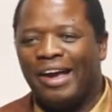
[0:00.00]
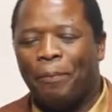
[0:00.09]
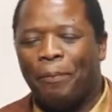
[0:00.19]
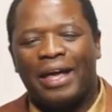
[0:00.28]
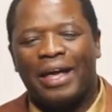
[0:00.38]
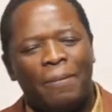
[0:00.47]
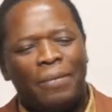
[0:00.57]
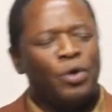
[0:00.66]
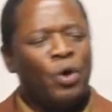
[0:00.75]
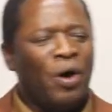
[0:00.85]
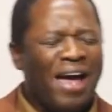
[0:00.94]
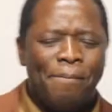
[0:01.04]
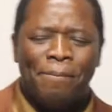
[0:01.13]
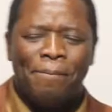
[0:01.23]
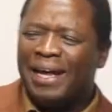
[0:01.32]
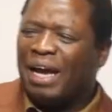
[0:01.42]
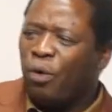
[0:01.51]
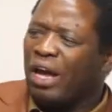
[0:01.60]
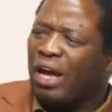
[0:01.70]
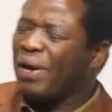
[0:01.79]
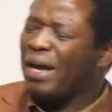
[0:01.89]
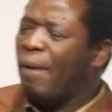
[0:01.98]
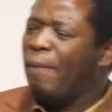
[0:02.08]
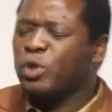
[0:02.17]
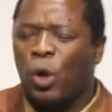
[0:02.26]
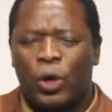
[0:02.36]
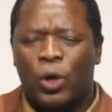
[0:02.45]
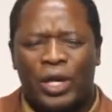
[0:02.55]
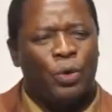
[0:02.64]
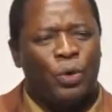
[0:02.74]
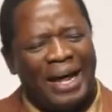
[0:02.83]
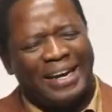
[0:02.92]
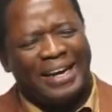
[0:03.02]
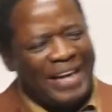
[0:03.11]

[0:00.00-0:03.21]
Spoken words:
It became, you know, a miracle can become so regularly